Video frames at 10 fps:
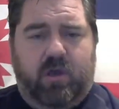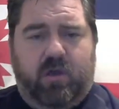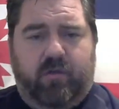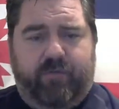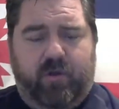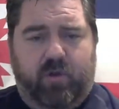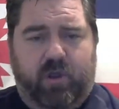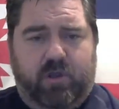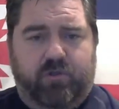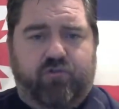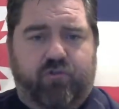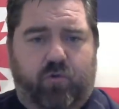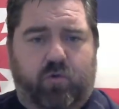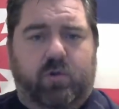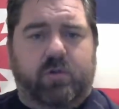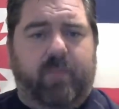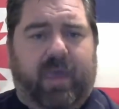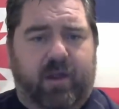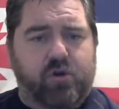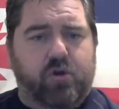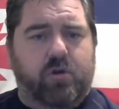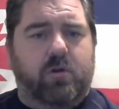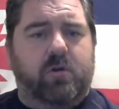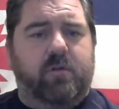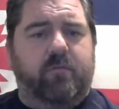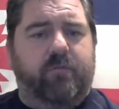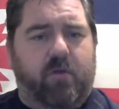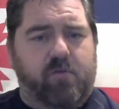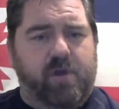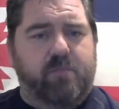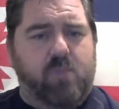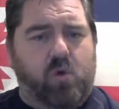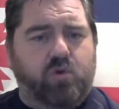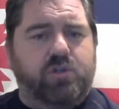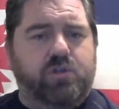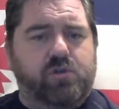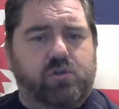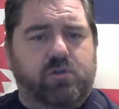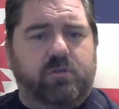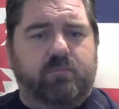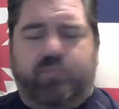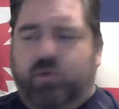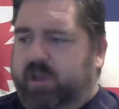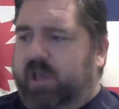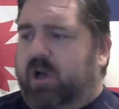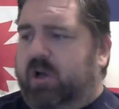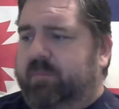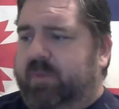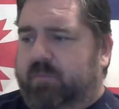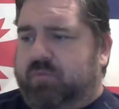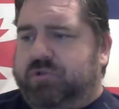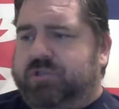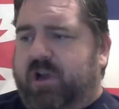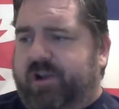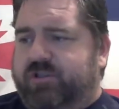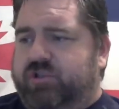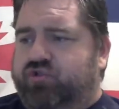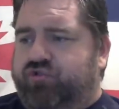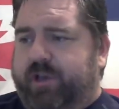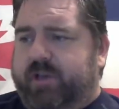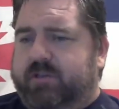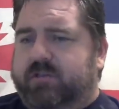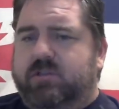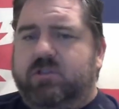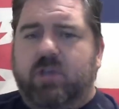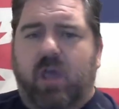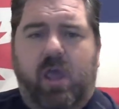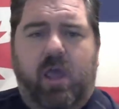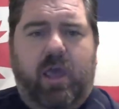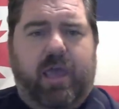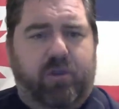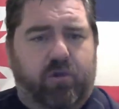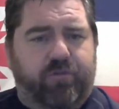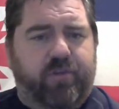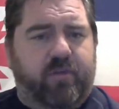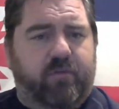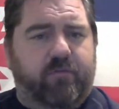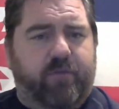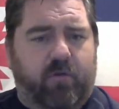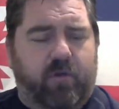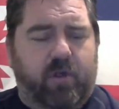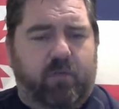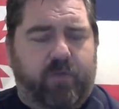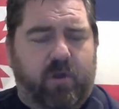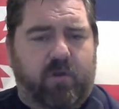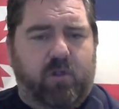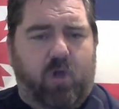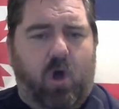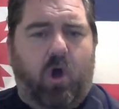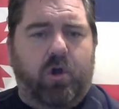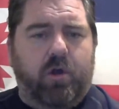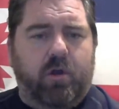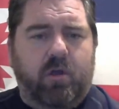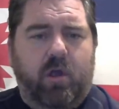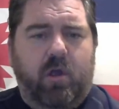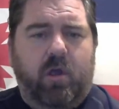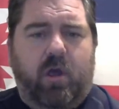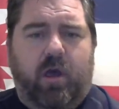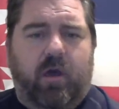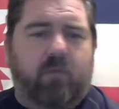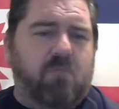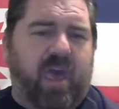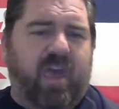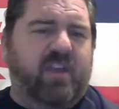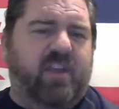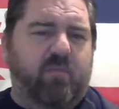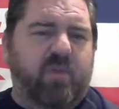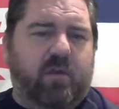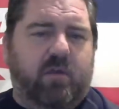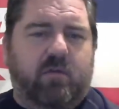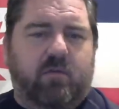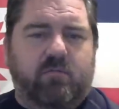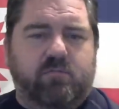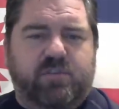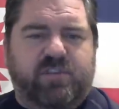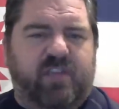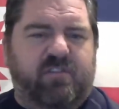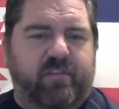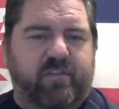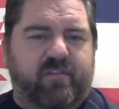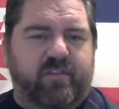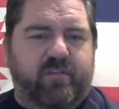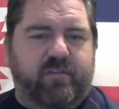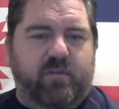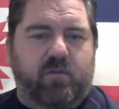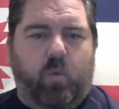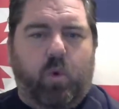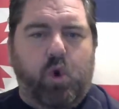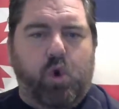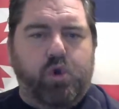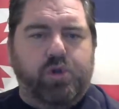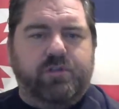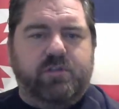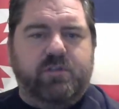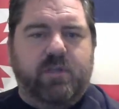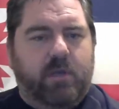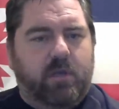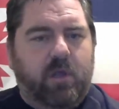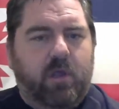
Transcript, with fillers: a very controlled manner and very emotional and pulling on people's heartstrings and using very very long um, academic sentences and words and